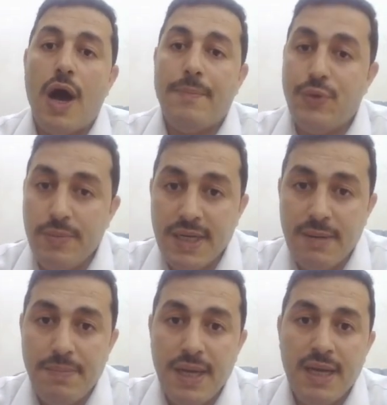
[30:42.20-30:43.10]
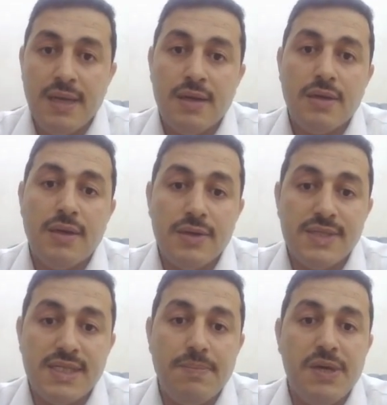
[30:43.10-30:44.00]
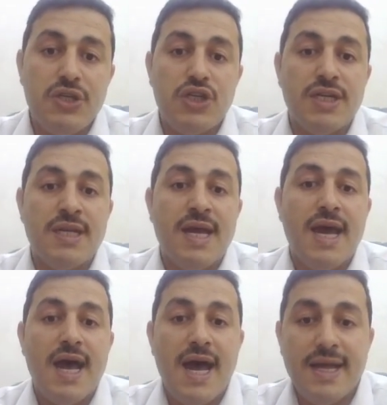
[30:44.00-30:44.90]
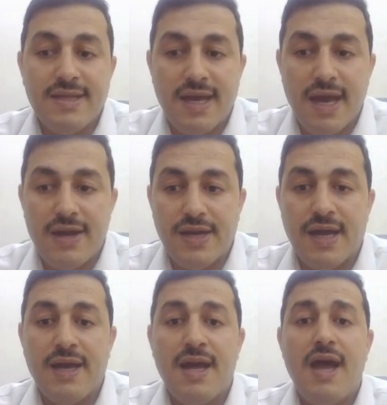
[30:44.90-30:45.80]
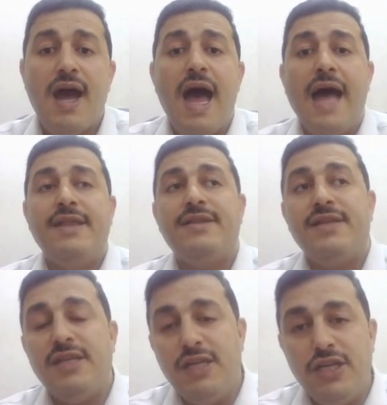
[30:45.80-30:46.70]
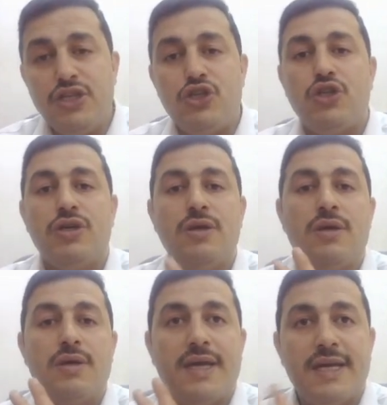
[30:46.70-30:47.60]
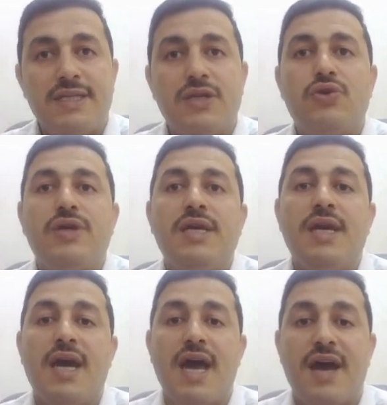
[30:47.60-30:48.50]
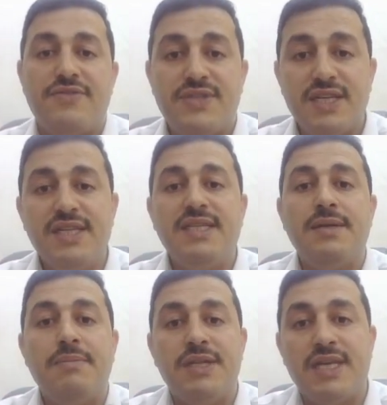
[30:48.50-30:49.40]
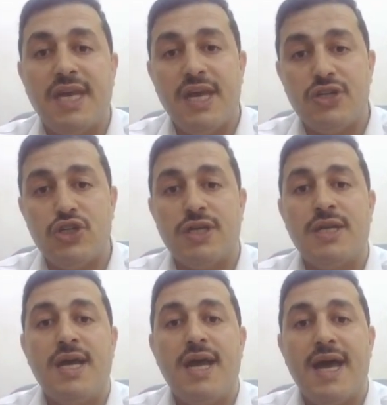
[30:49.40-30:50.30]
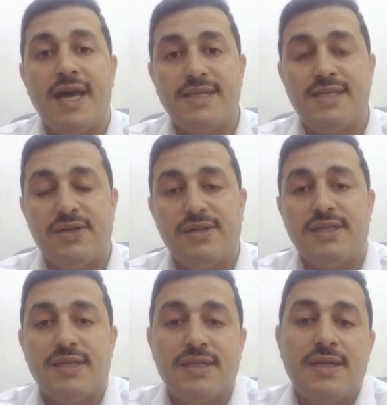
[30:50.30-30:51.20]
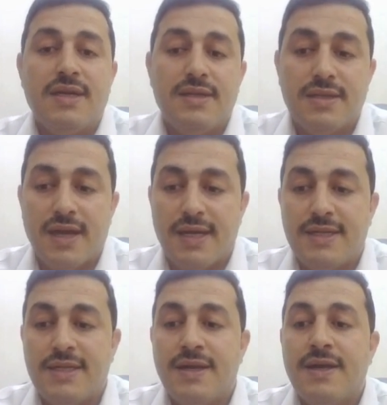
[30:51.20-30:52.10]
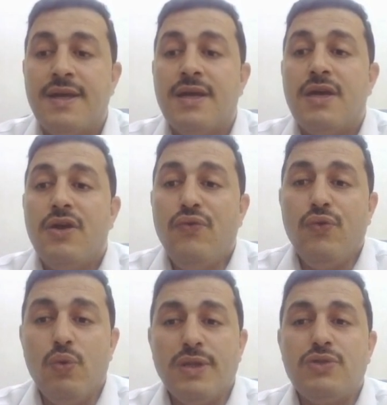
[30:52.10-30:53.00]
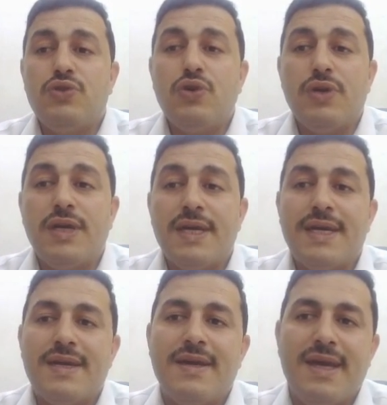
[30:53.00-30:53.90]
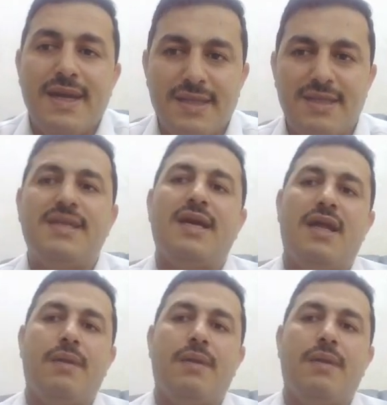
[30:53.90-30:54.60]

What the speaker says: abdominal pain, constipation, and diarrhea. And each category have certain medication and certain diet. If we want to talk in detail